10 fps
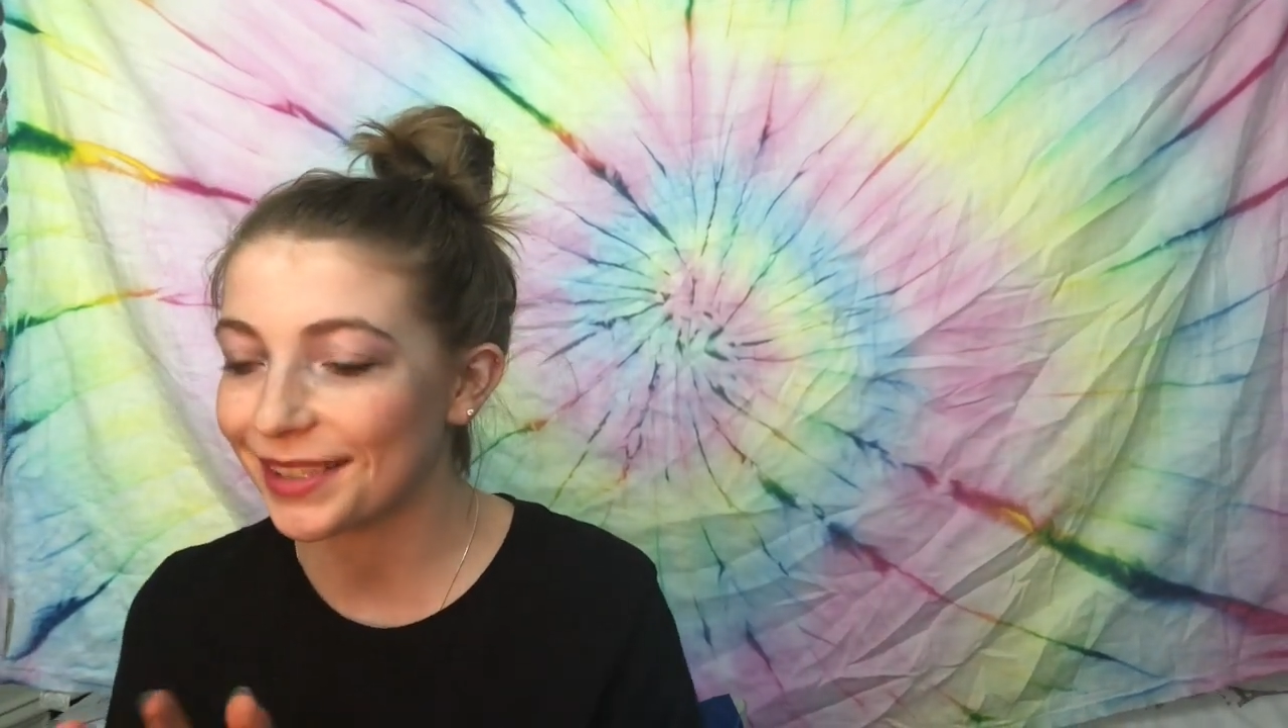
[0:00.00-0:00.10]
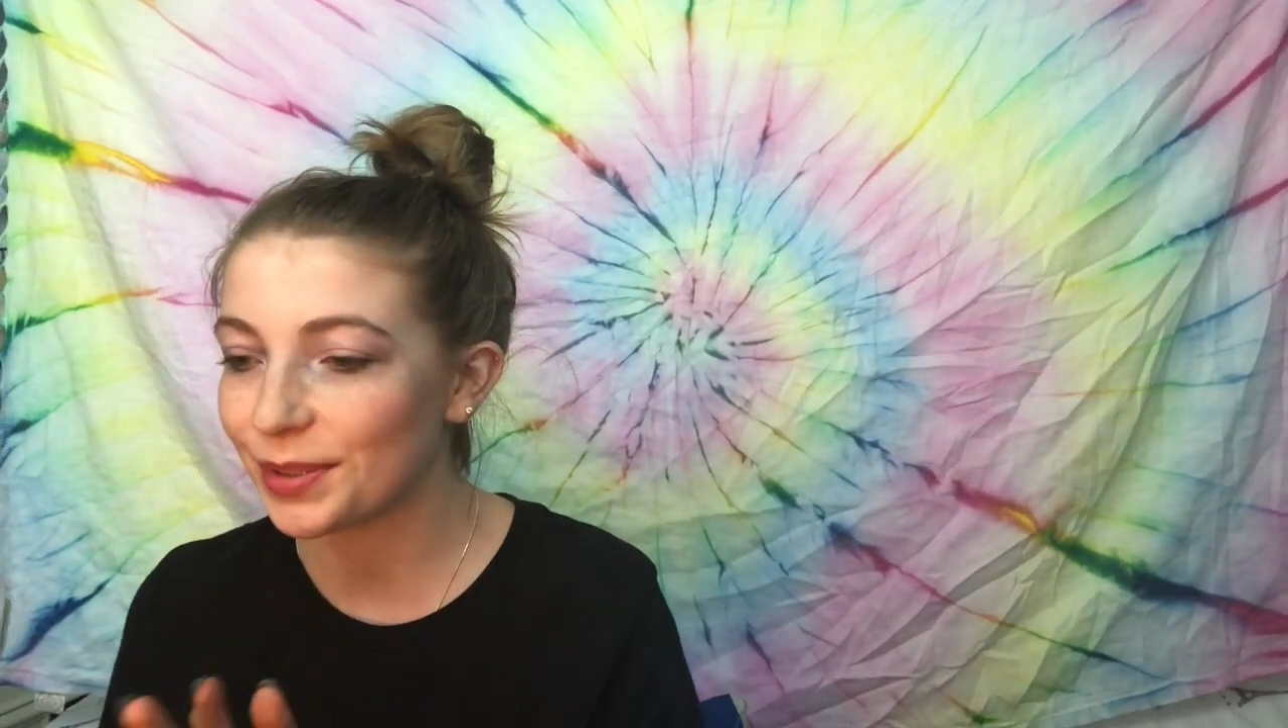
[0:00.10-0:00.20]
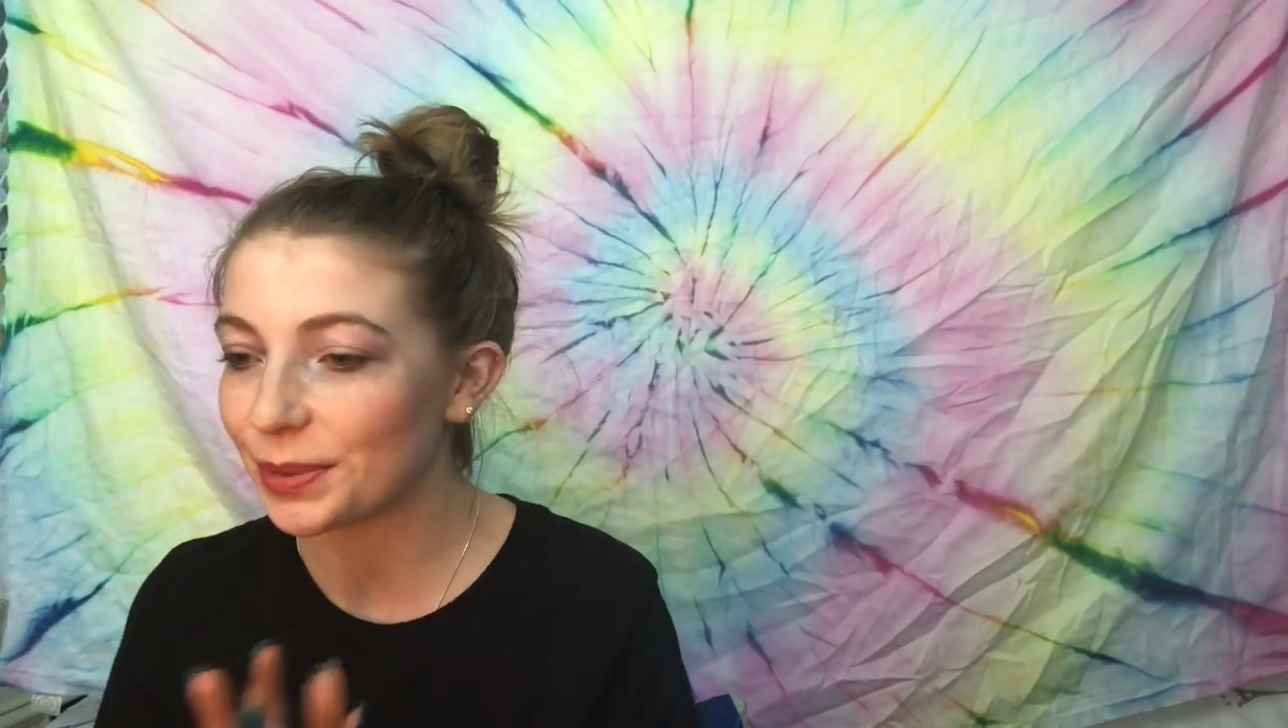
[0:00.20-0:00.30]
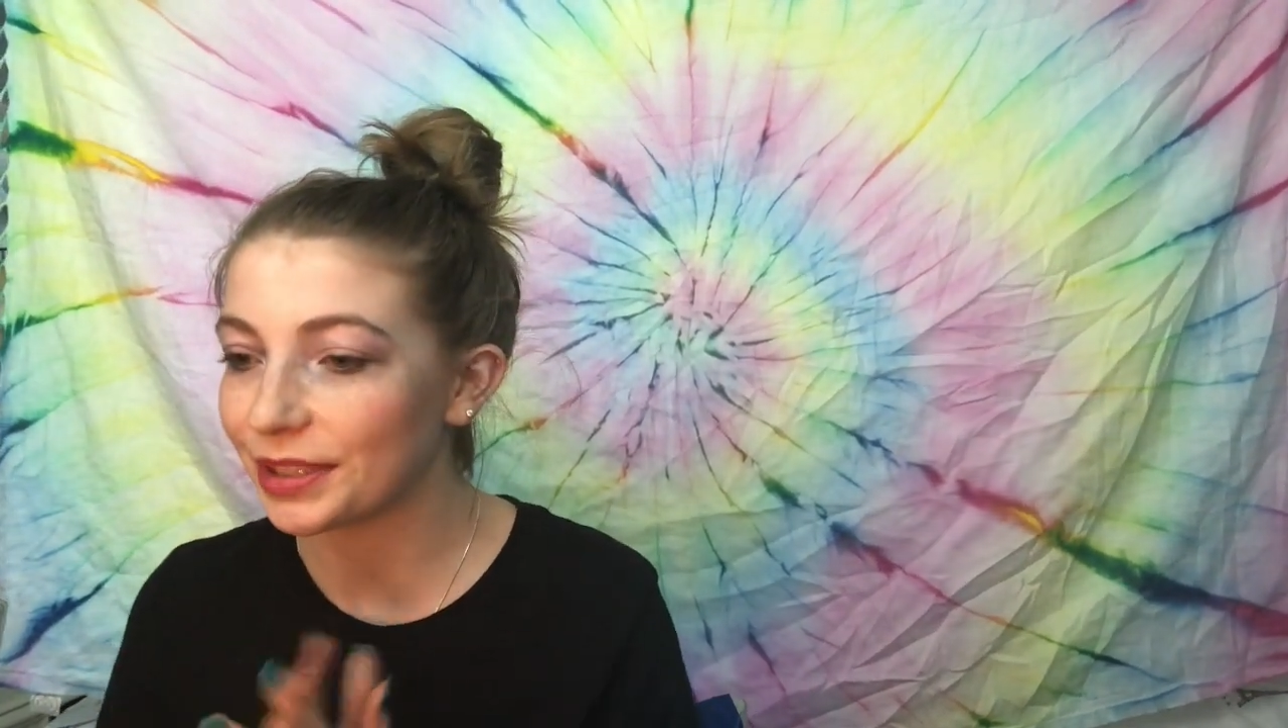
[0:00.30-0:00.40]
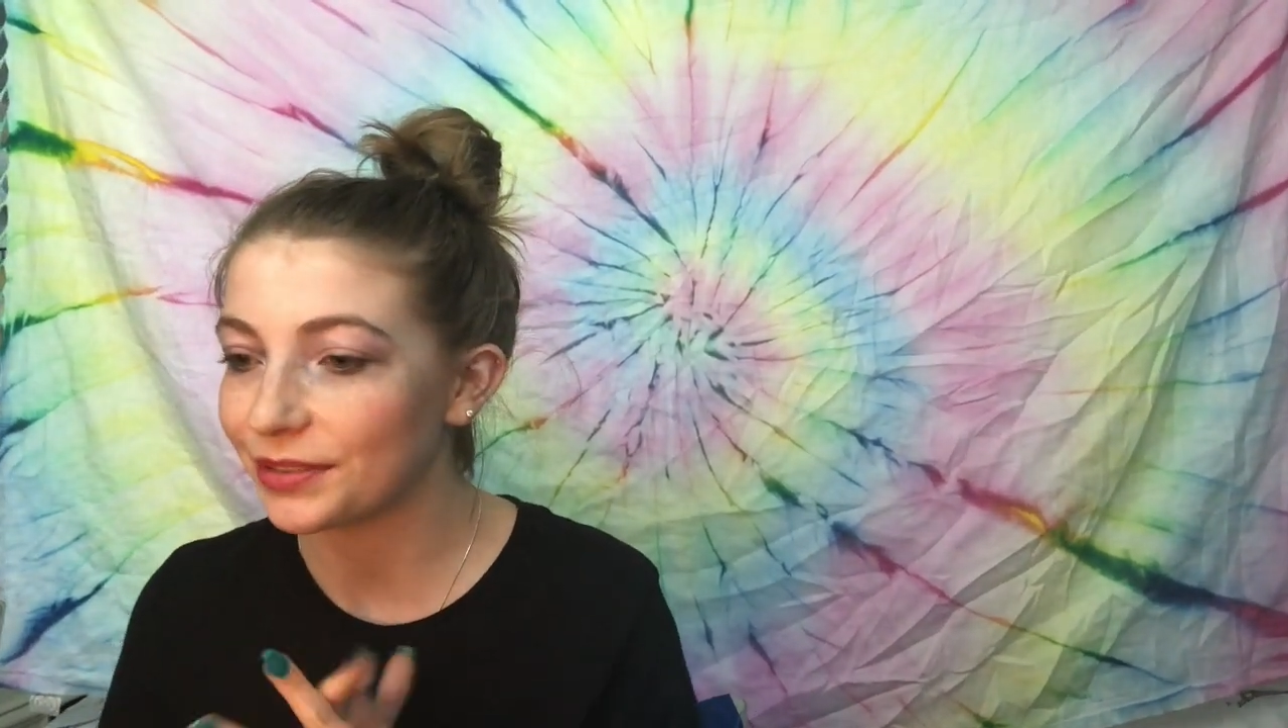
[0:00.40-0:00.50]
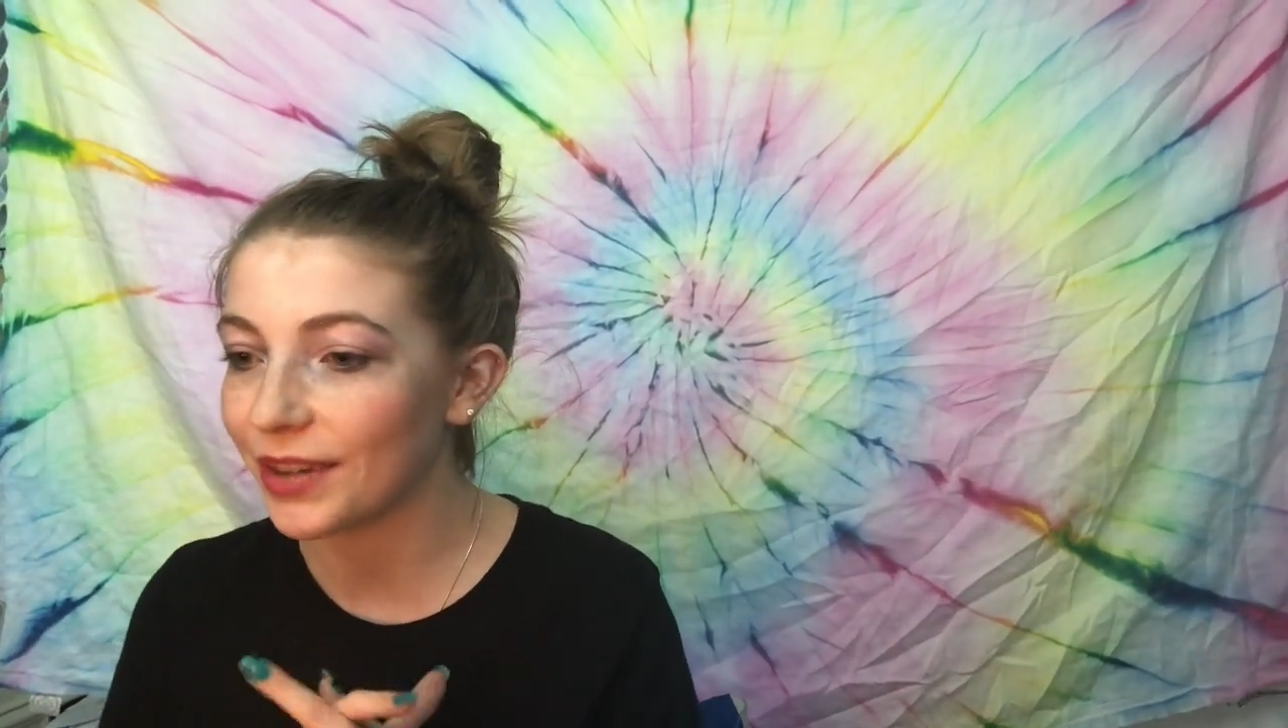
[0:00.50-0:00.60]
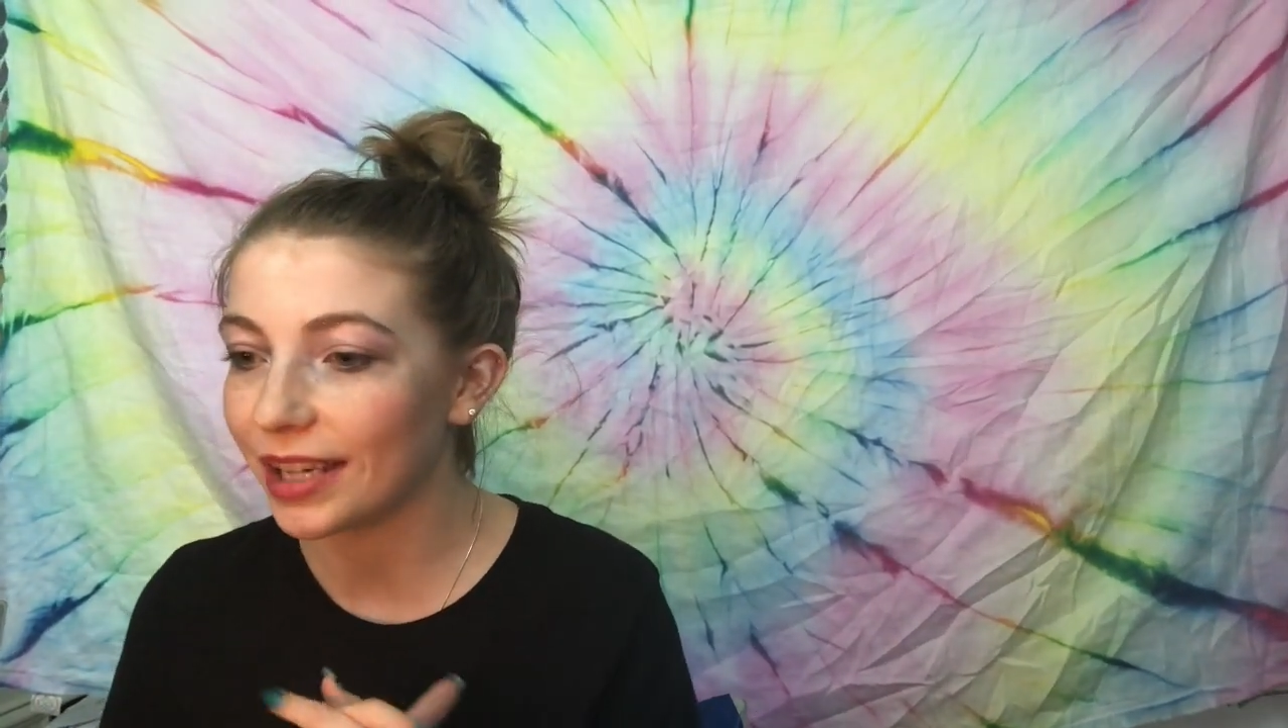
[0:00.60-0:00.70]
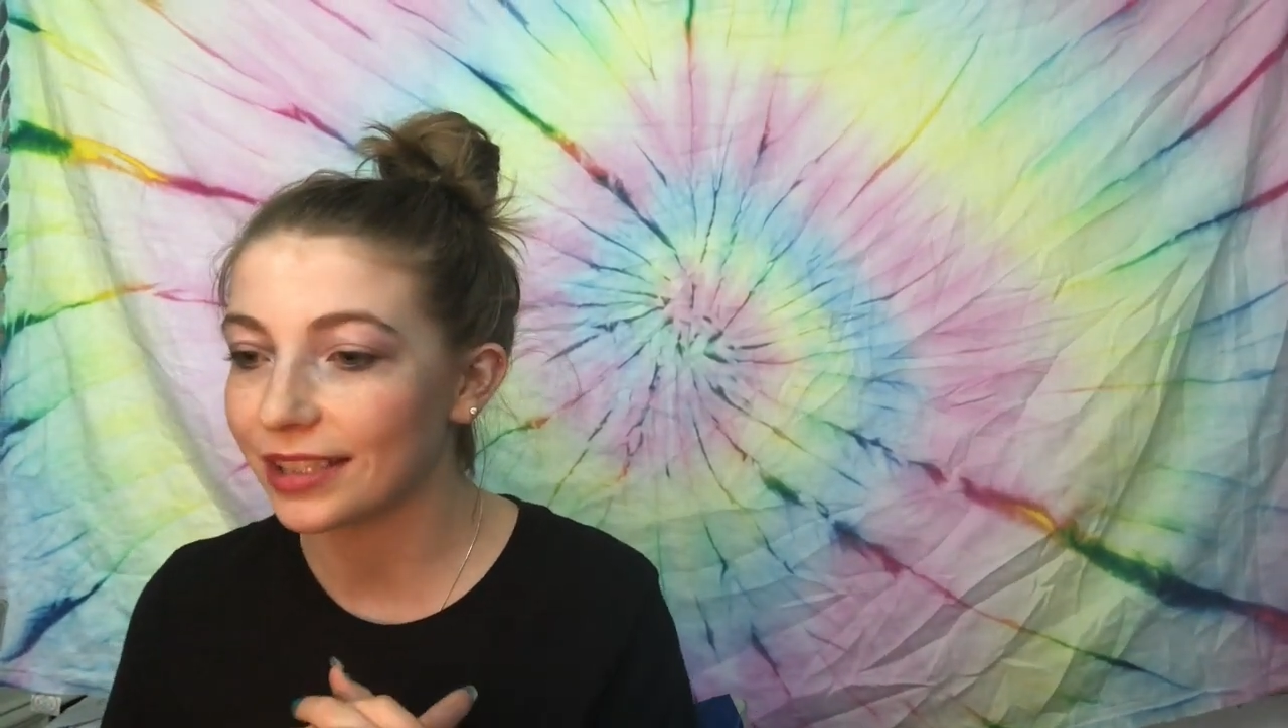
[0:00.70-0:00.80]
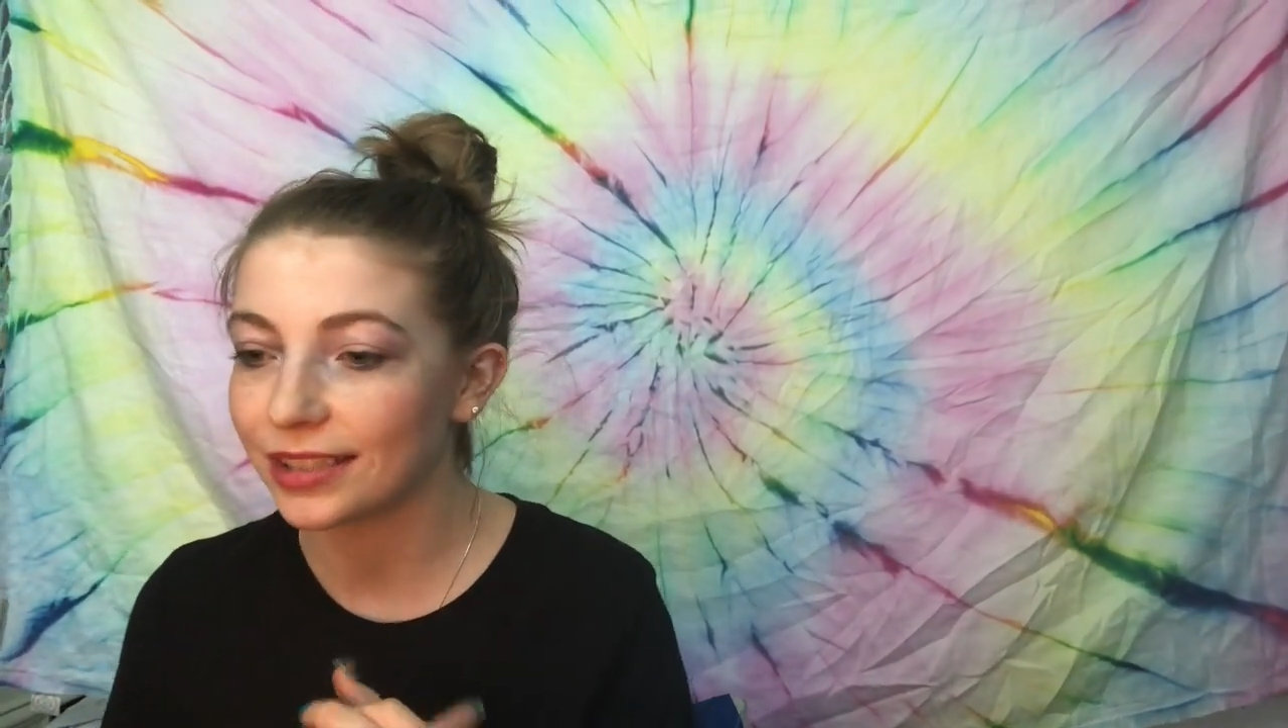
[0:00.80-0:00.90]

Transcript: is really fun.